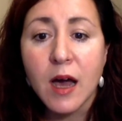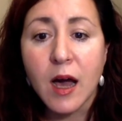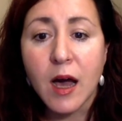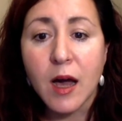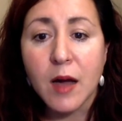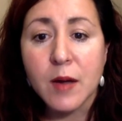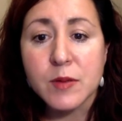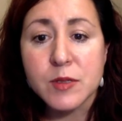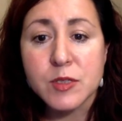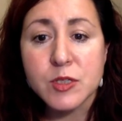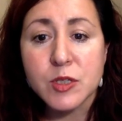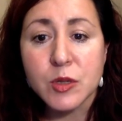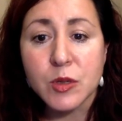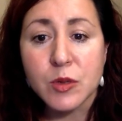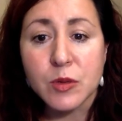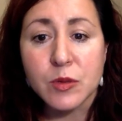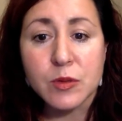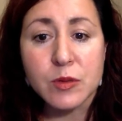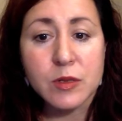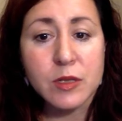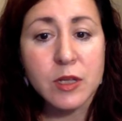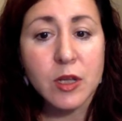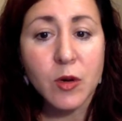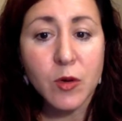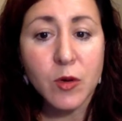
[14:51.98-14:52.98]
So
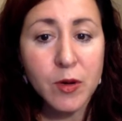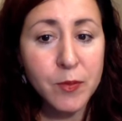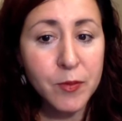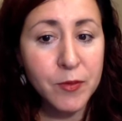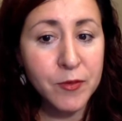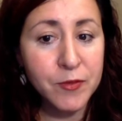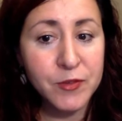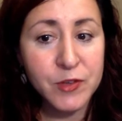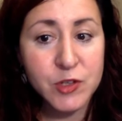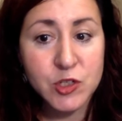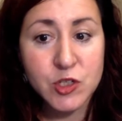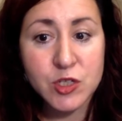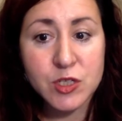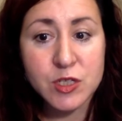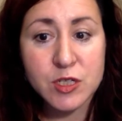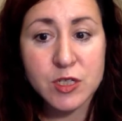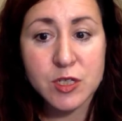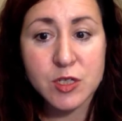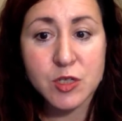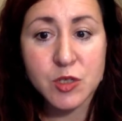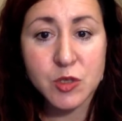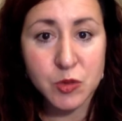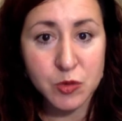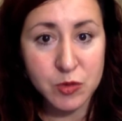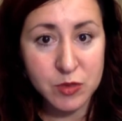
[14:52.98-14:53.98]
lower
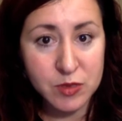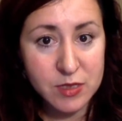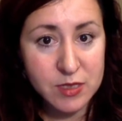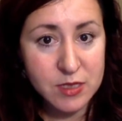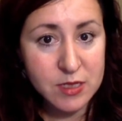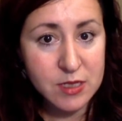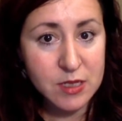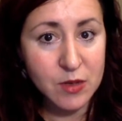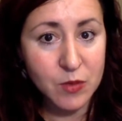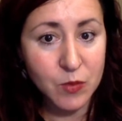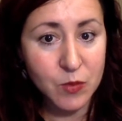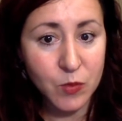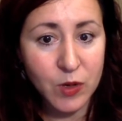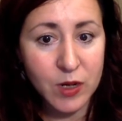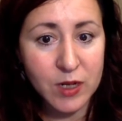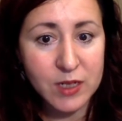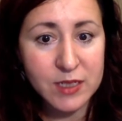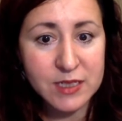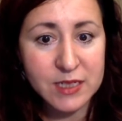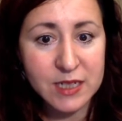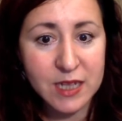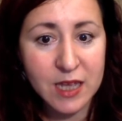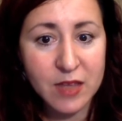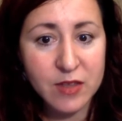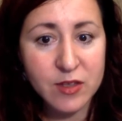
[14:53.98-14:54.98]
proficiency students can
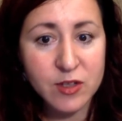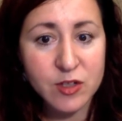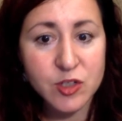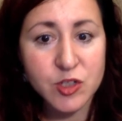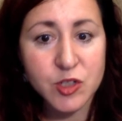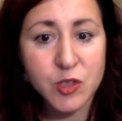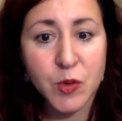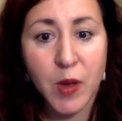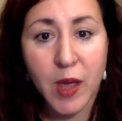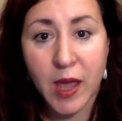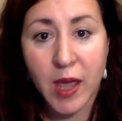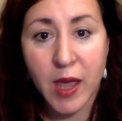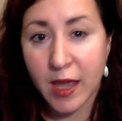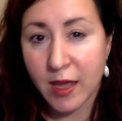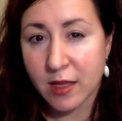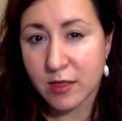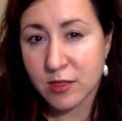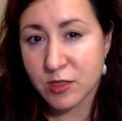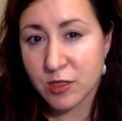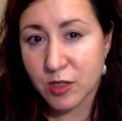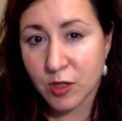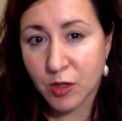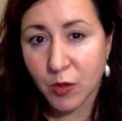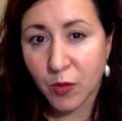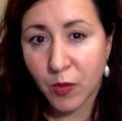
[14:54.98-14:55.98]
work together to
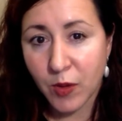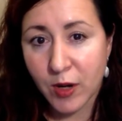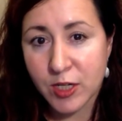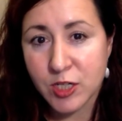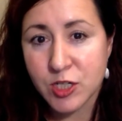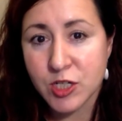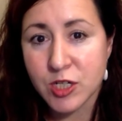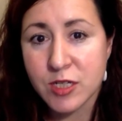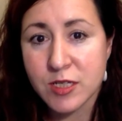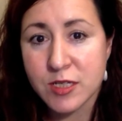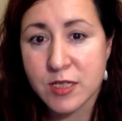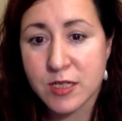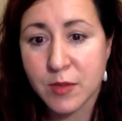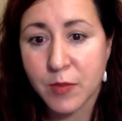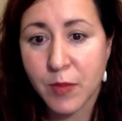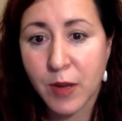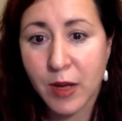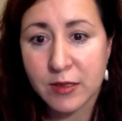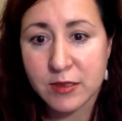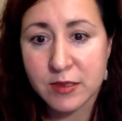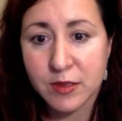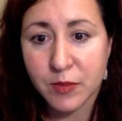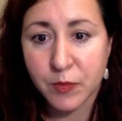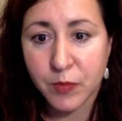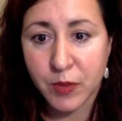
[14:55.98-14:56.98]
answer questions
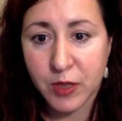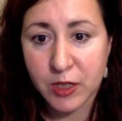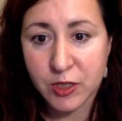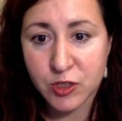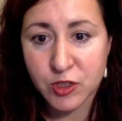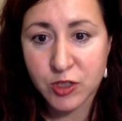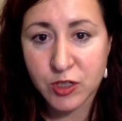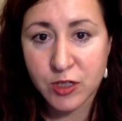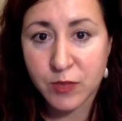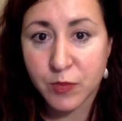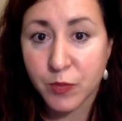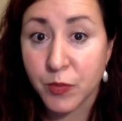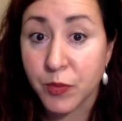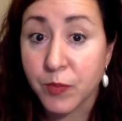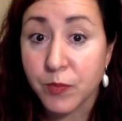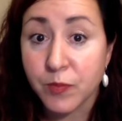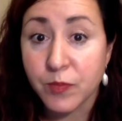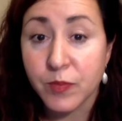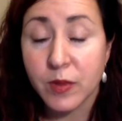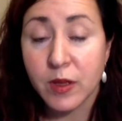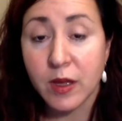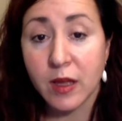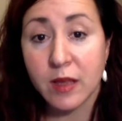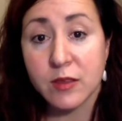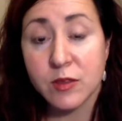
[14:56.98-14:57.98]
about the picture,
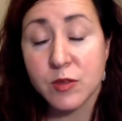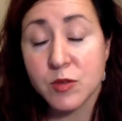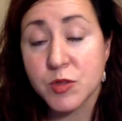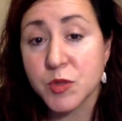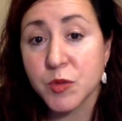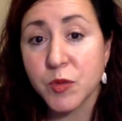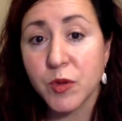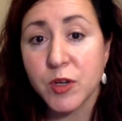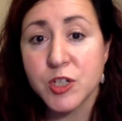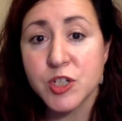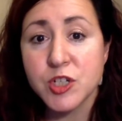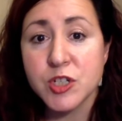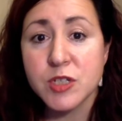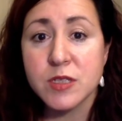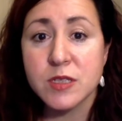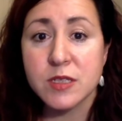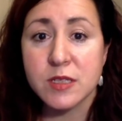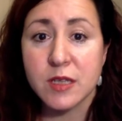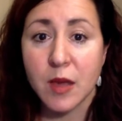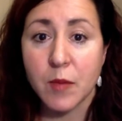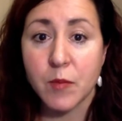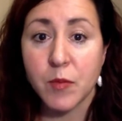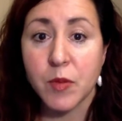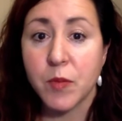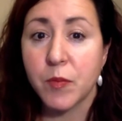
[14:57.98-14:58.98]
and those questions
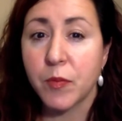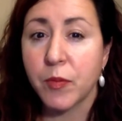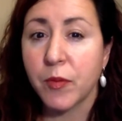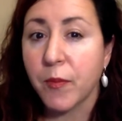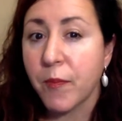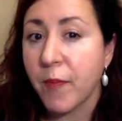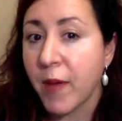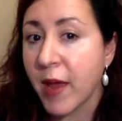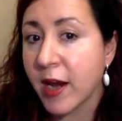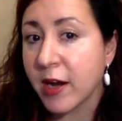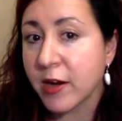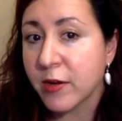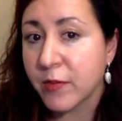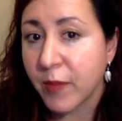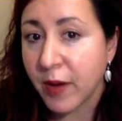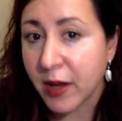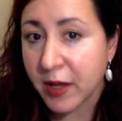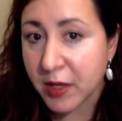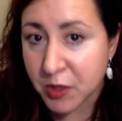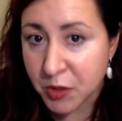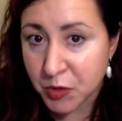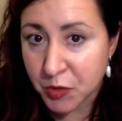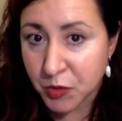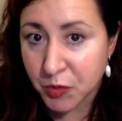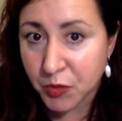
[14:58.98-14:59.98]
can be prepared
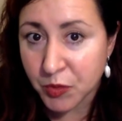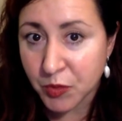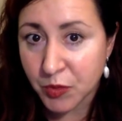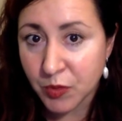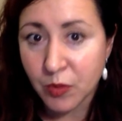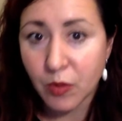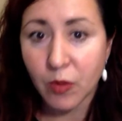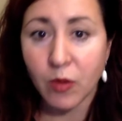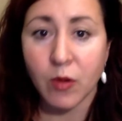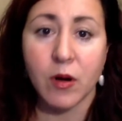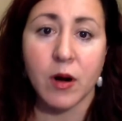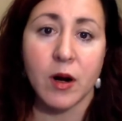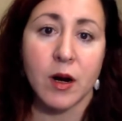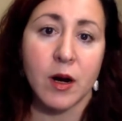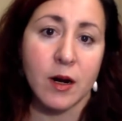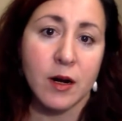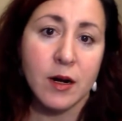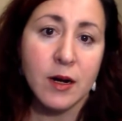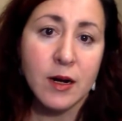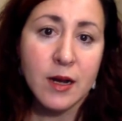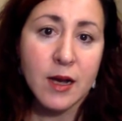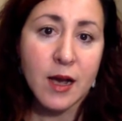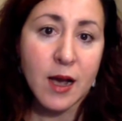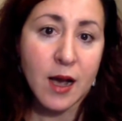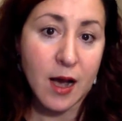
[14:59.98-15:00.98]
by you, or
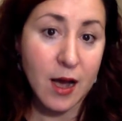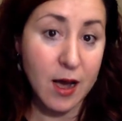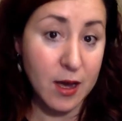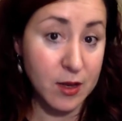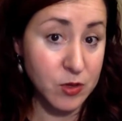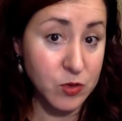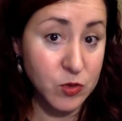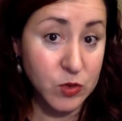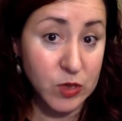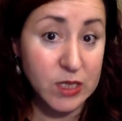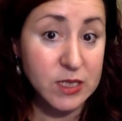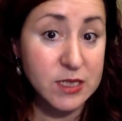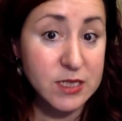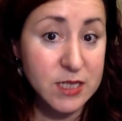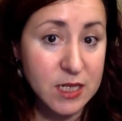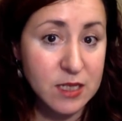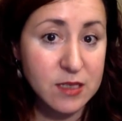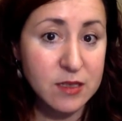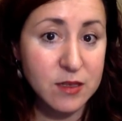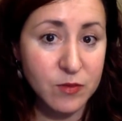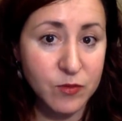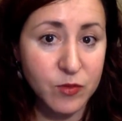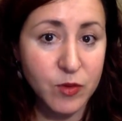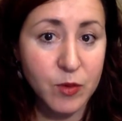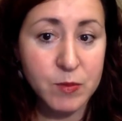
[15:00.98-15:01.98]
you can take
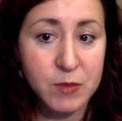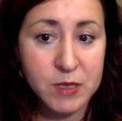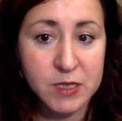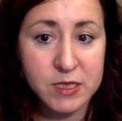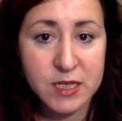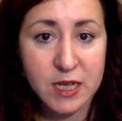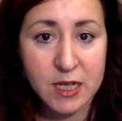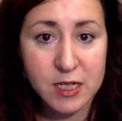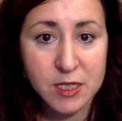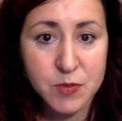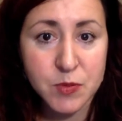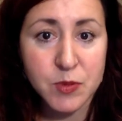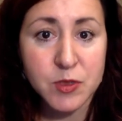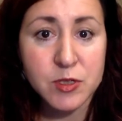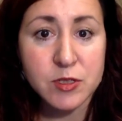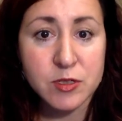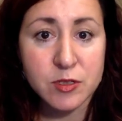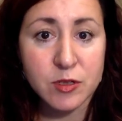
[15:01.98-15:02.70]
them from the textbook.